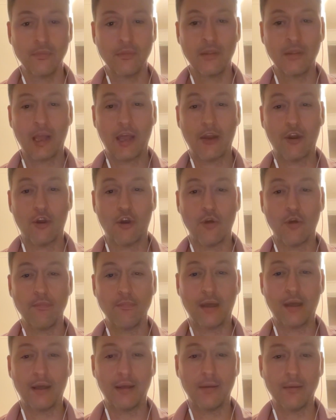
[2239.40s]
And I hope
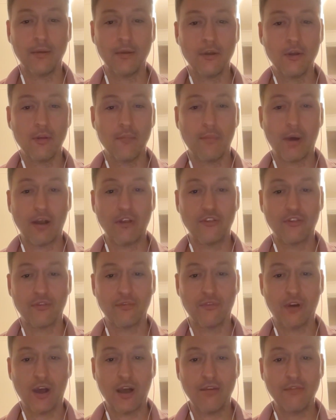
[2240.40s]
that by
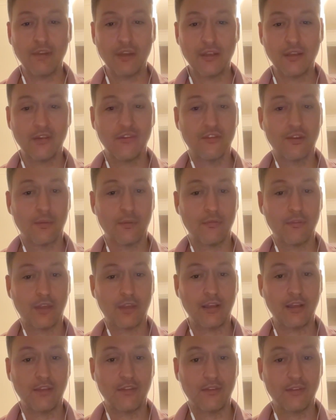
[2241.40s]
surviving some of
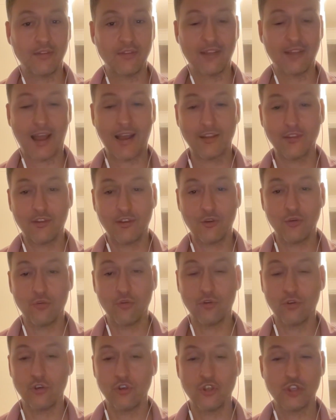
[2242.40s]
these
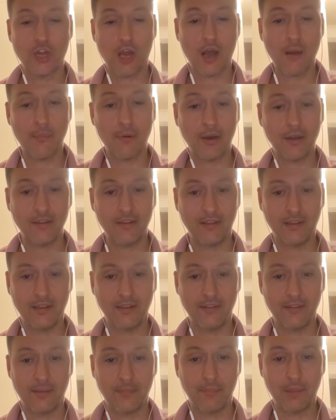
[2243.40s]
tactical, sharp
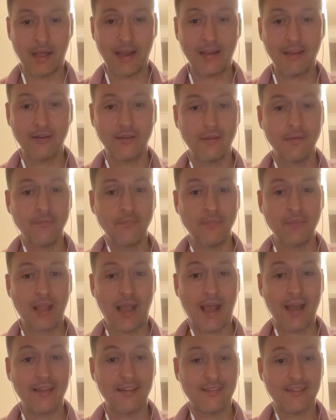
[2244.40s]
ideas that black
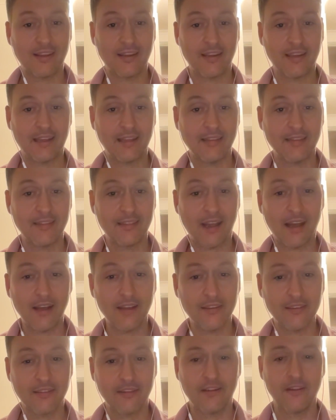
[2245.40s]
has against
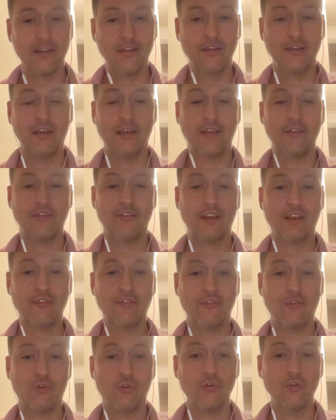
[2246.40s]
us in
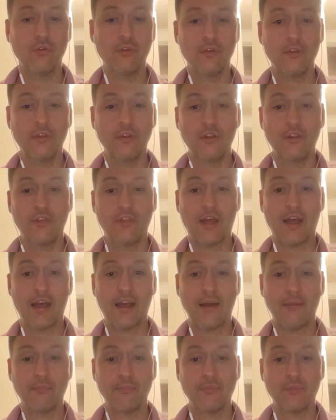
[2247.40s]
d4,
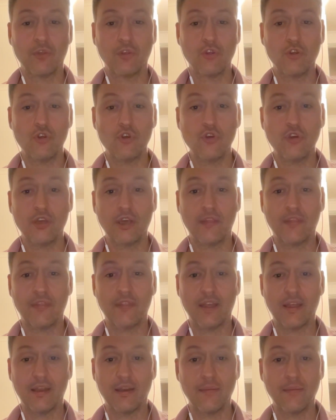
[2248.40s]
that you can
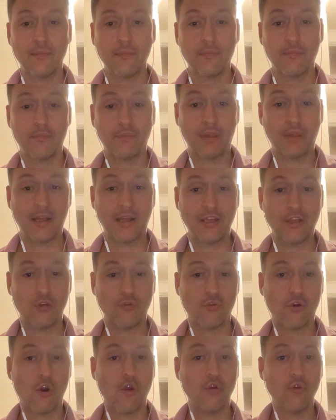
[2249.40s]
then play
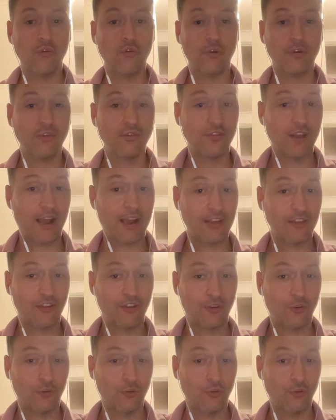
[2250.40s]
your own
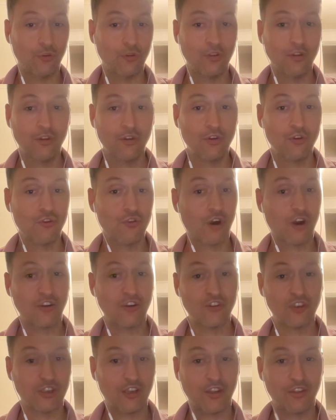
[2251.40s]
tactical,
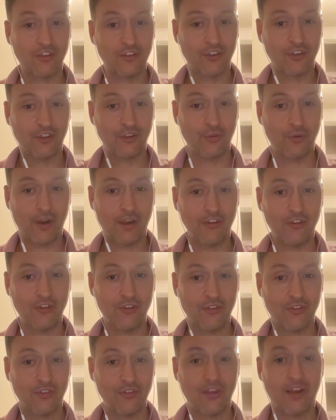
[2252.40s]
crushing
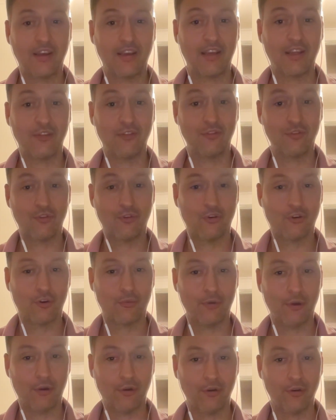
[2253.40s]
continuations against your
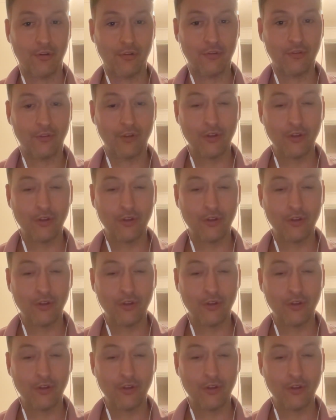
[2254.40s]
opponent.